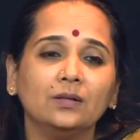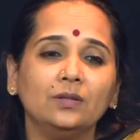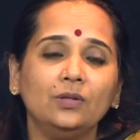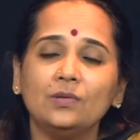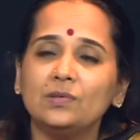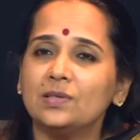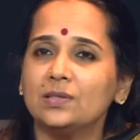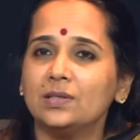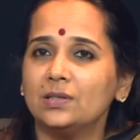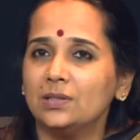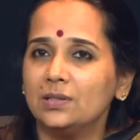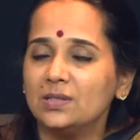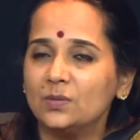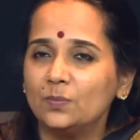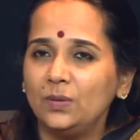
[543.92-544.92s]
there is a
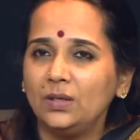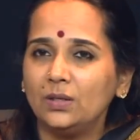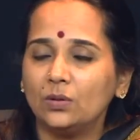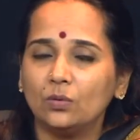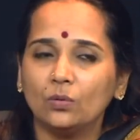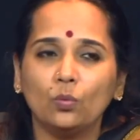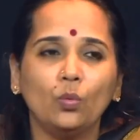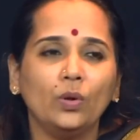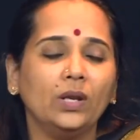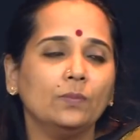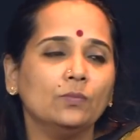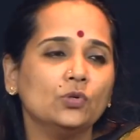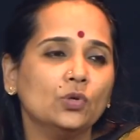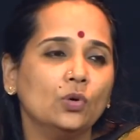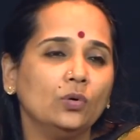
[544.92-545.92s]
certain speed. When I
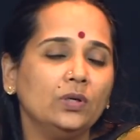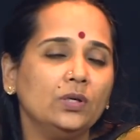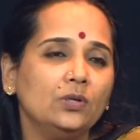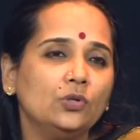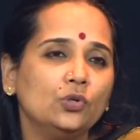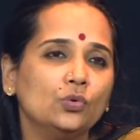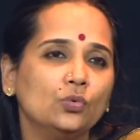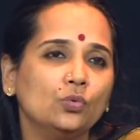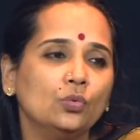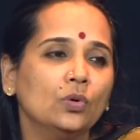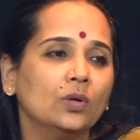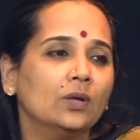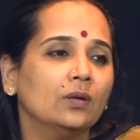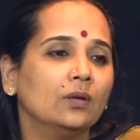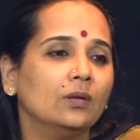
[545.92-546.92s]
am talking to
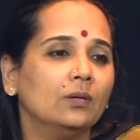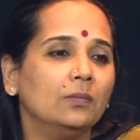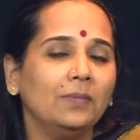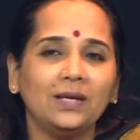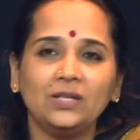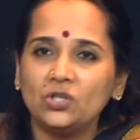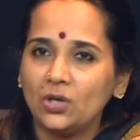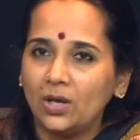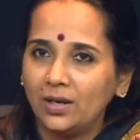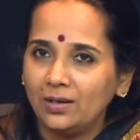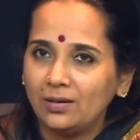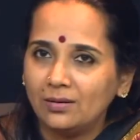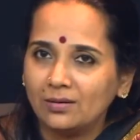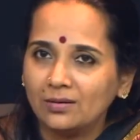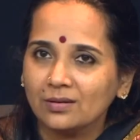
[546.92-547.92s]
my
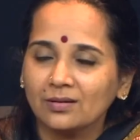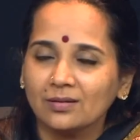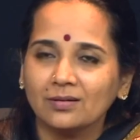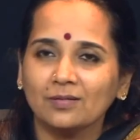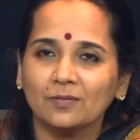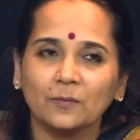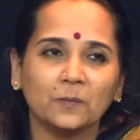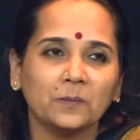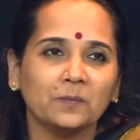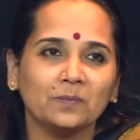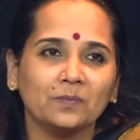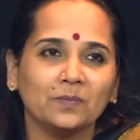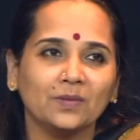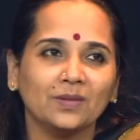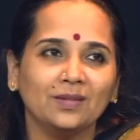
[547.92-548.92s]
child,
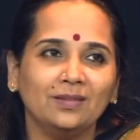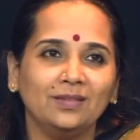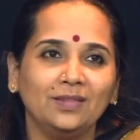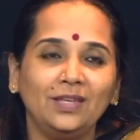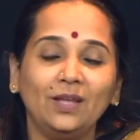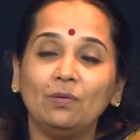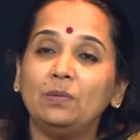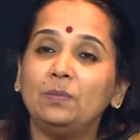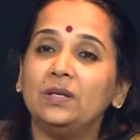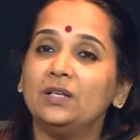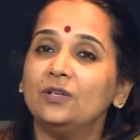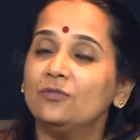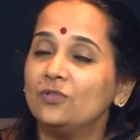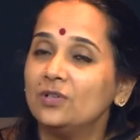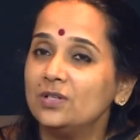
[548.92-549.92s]
there will be a
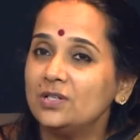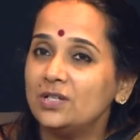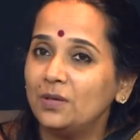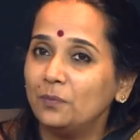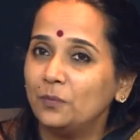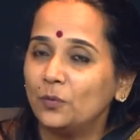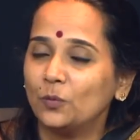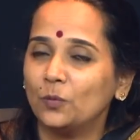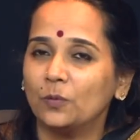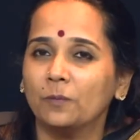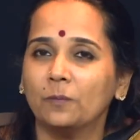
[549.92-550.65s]
different tempo.